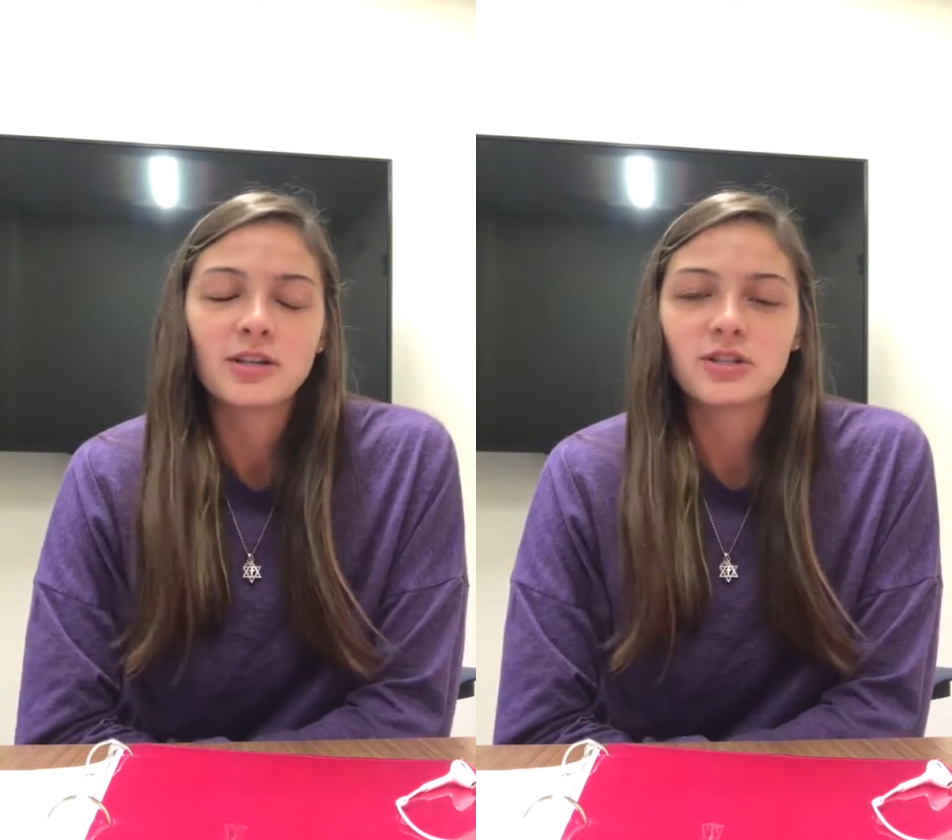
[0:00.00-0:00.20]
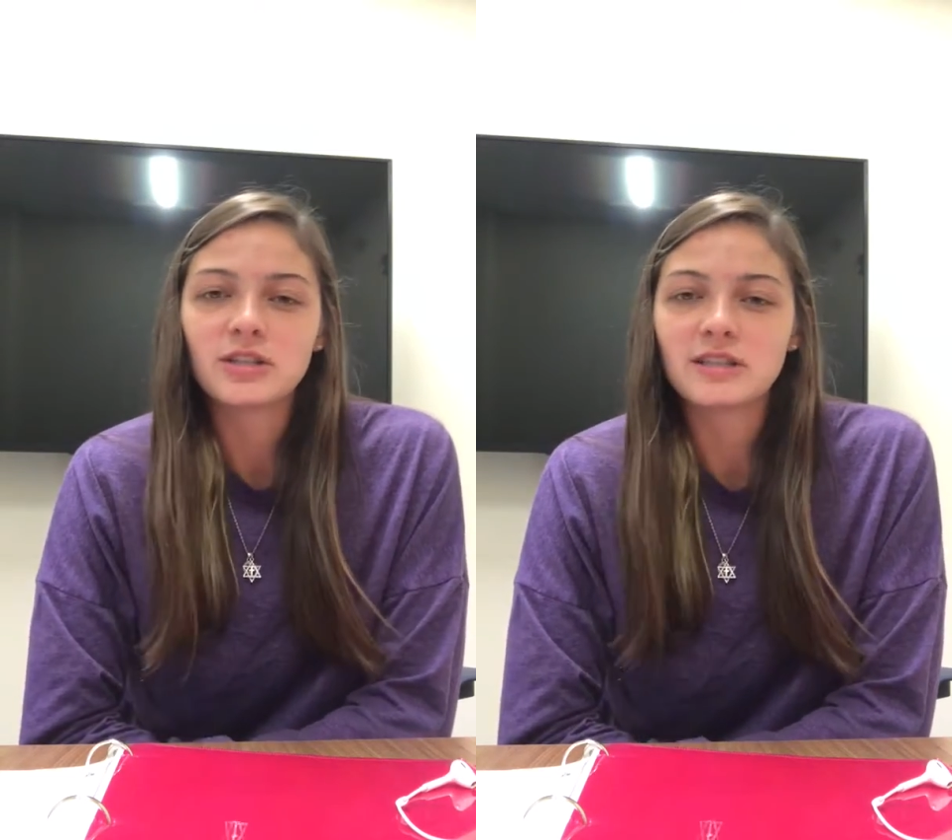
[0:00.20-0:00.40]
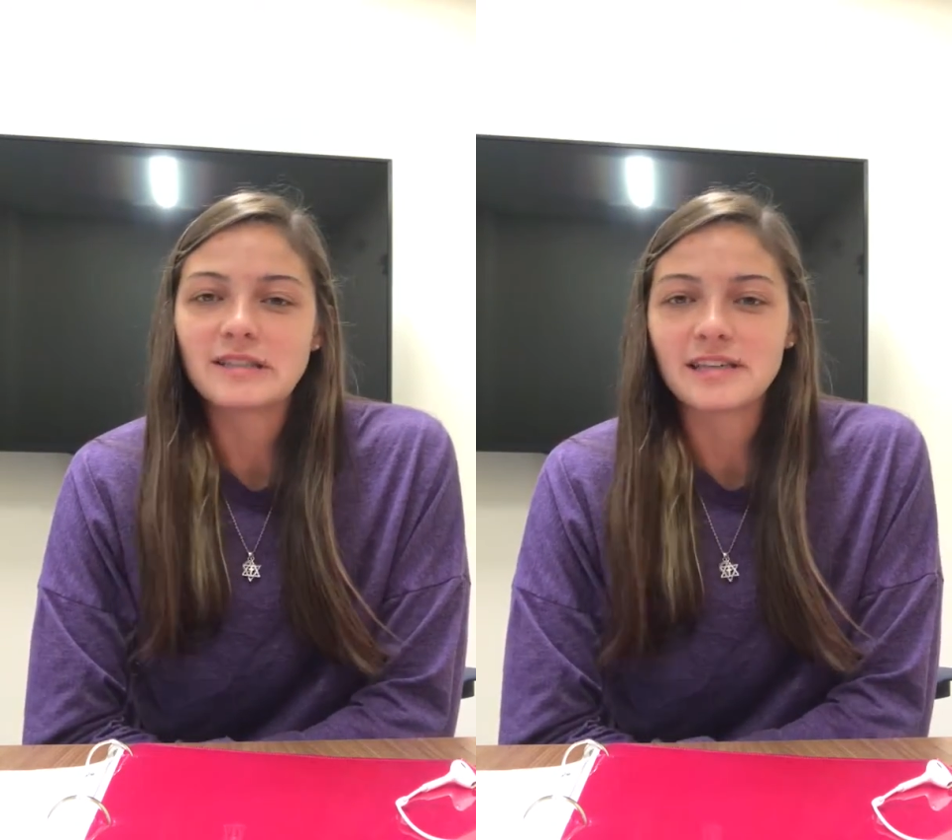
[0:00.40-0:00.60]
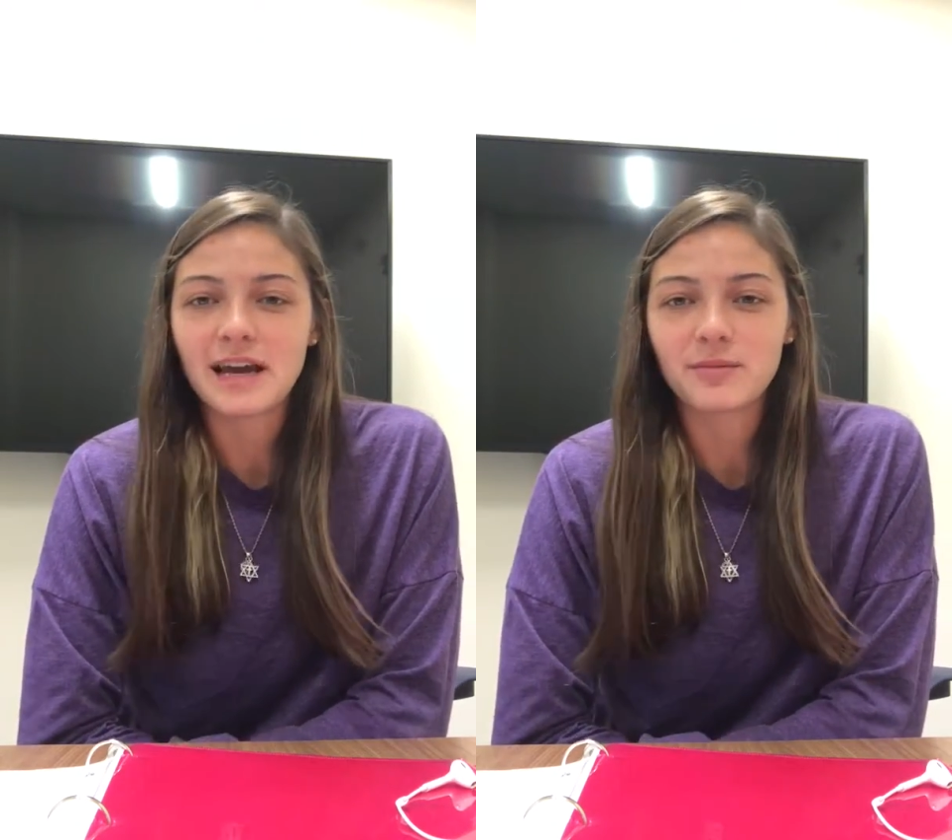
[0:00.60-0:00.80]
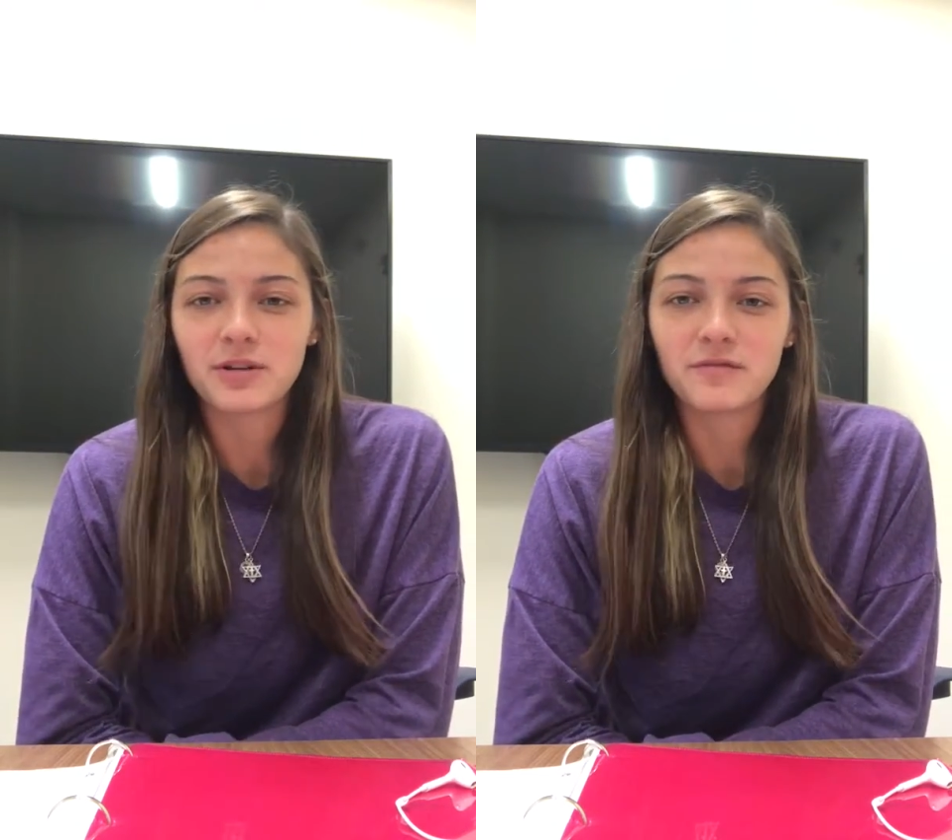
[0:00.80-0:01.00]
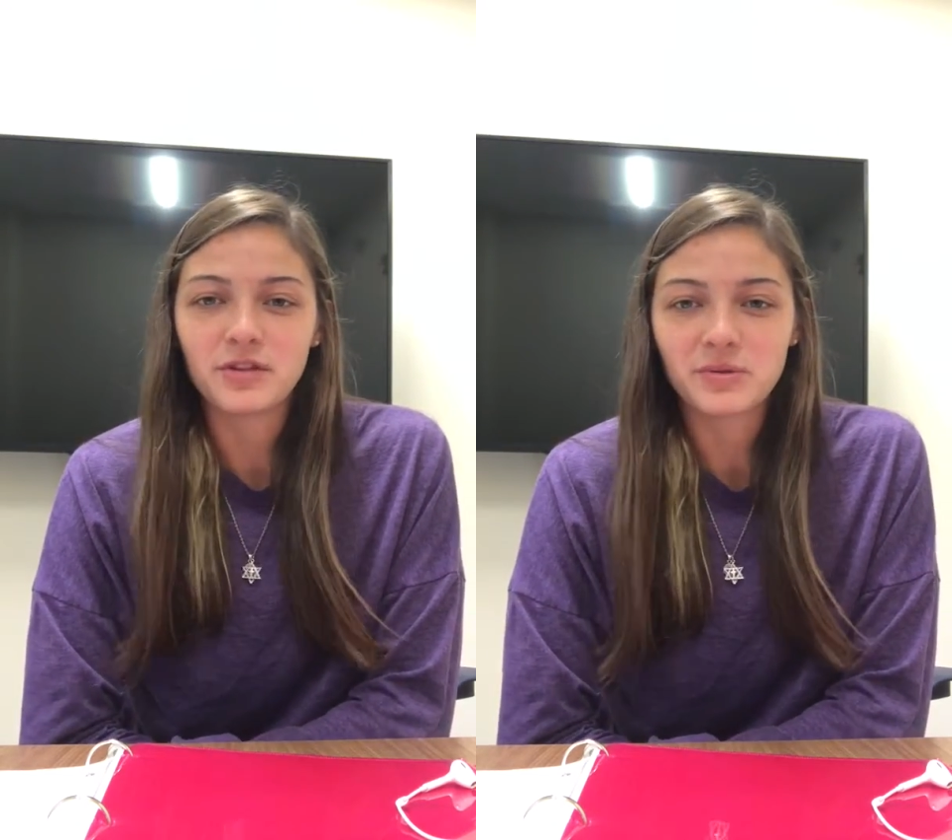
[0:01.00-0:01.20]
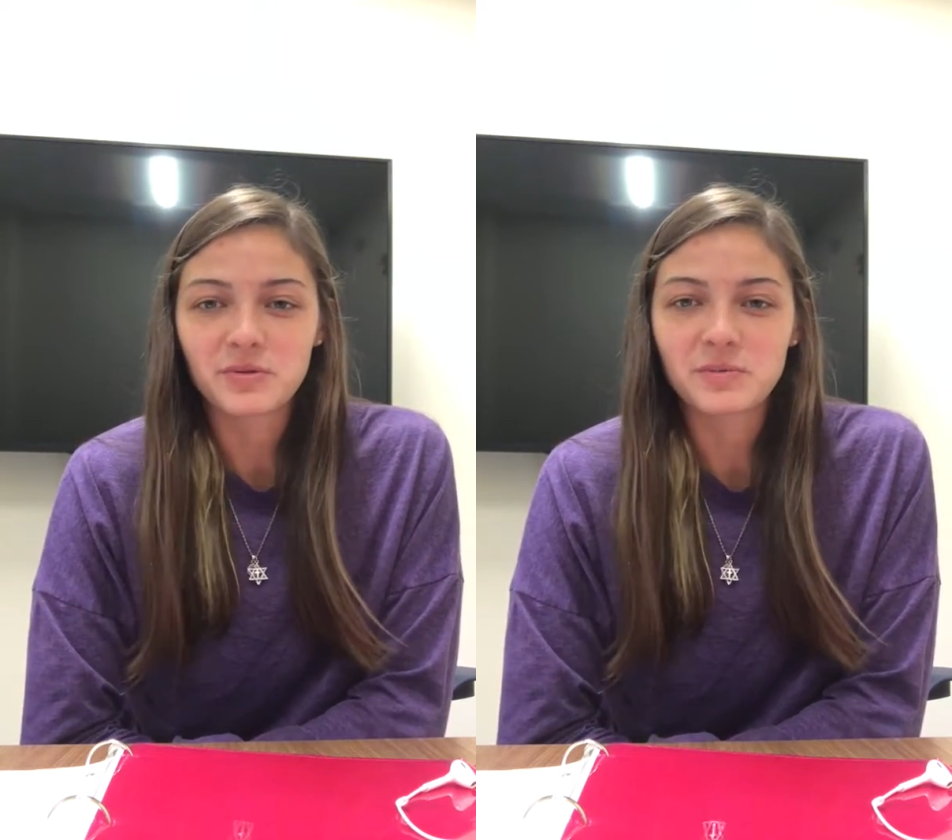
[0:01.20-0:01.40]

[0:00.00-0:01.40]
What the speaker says: She is the captain of the U.S.